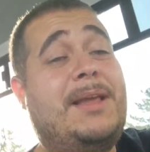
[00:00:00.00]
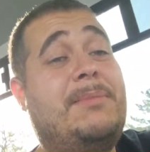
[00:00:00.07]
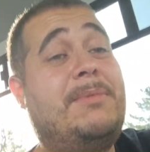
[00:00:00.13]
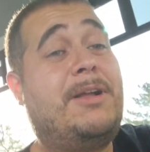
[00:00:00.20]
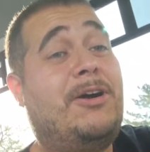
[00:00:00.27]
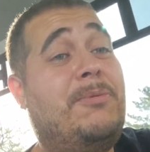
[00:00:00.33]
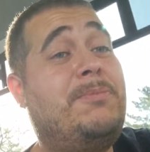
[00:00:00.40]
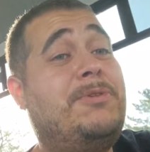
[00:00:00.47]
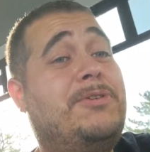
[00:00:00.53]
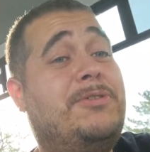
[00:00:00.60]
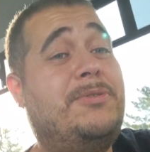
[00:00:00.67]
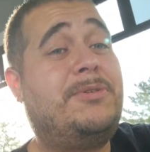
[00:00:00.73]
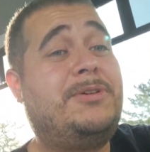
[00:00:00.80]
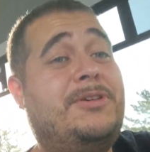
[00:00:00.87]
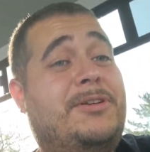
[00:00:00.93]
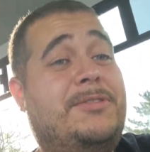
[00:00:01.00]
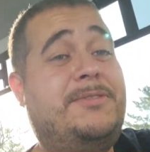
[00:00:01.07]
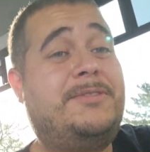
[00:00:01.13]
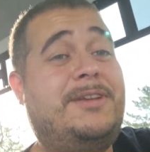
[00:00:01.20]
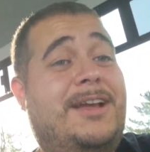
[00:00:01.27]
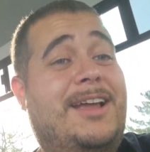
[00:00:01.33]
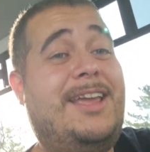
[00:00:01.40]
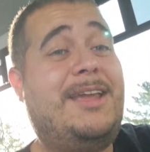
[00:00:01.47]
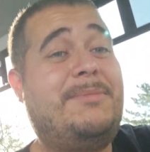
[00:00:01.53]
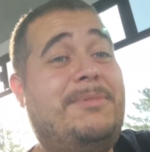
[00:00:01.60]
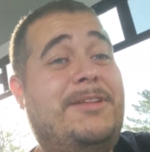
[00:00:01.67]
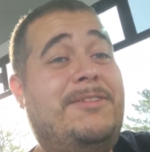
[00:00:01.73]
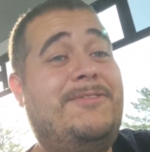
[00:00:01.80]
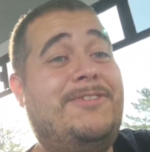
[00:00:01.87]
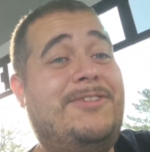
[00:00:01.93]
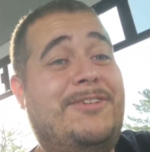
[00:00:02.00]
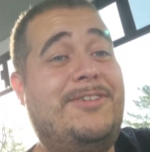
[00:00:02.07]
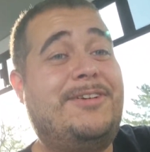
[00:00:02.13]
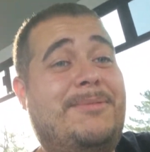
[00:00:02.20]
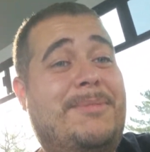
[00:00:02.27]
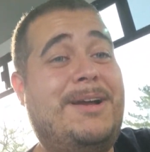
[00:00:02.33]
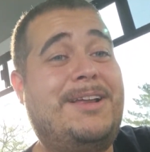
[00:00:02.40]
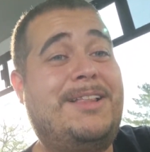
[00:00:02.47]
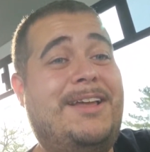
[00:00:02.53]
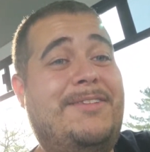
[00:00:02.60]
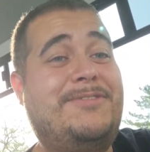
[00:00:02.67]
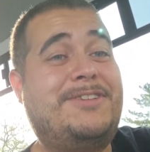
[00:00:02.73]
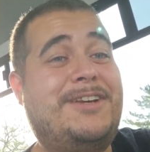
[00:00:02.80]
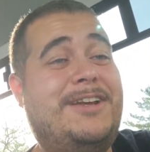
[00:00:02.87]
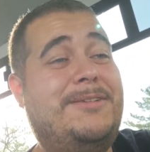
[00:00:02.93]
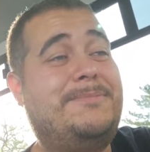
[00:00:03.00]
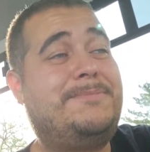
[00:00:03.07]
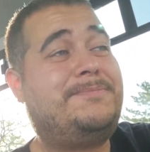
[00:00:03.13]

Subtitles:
I hope you're doing good. I can't believe you're on my live chat.